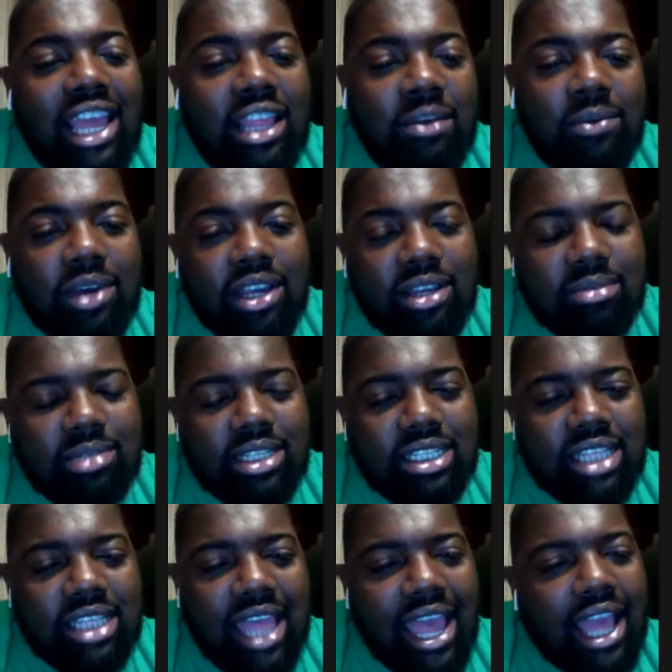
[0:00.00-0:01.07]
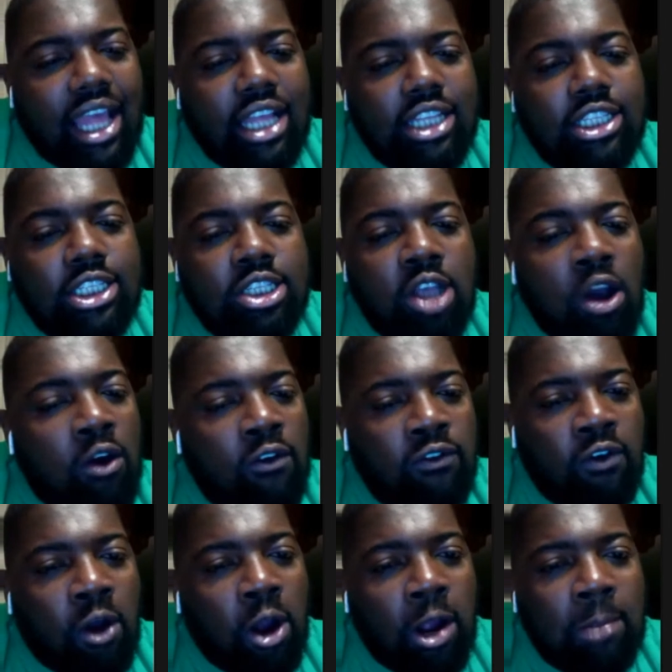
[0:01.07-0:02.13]
Caleb Williams is like so
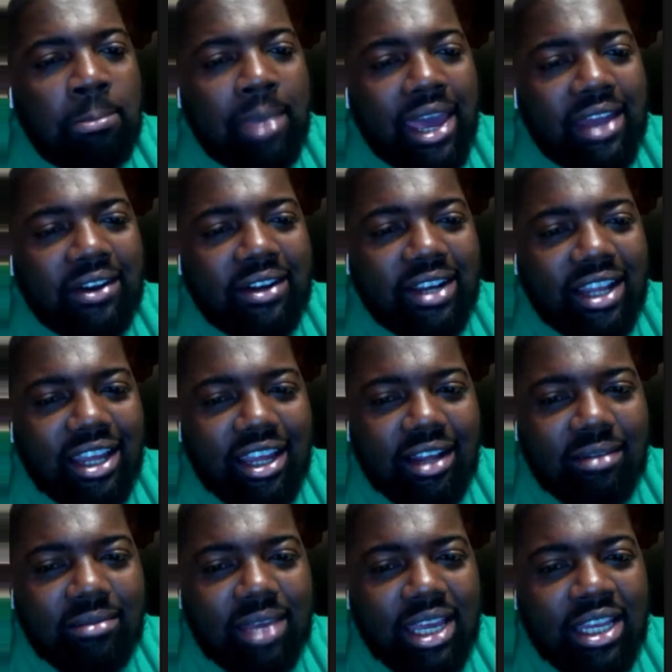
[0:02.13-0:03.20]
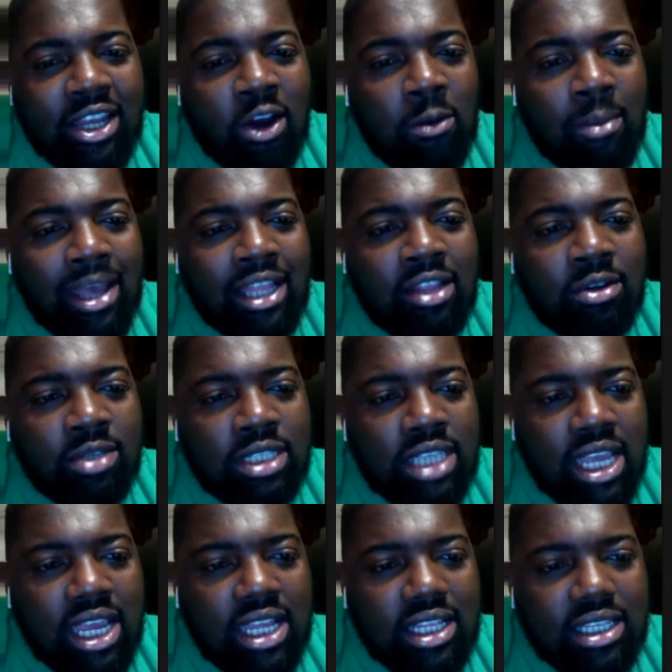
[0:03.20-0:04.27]
far better than him. It don't make no
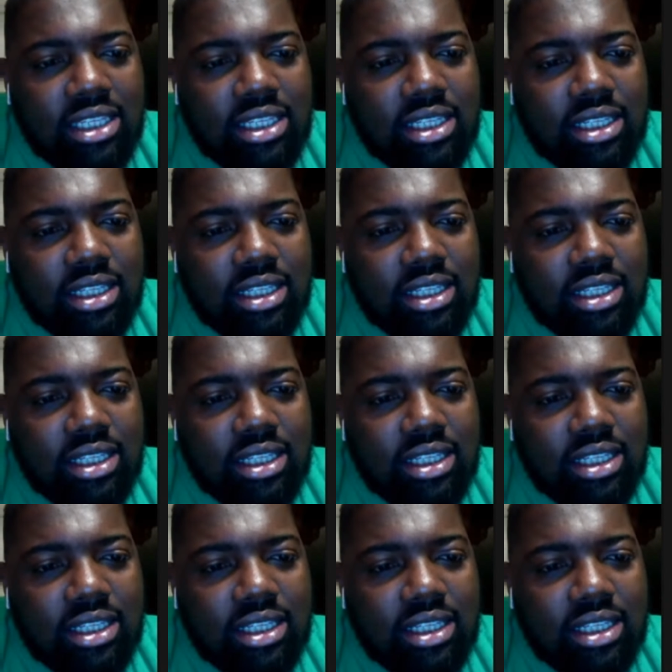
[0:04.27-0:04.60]
sense.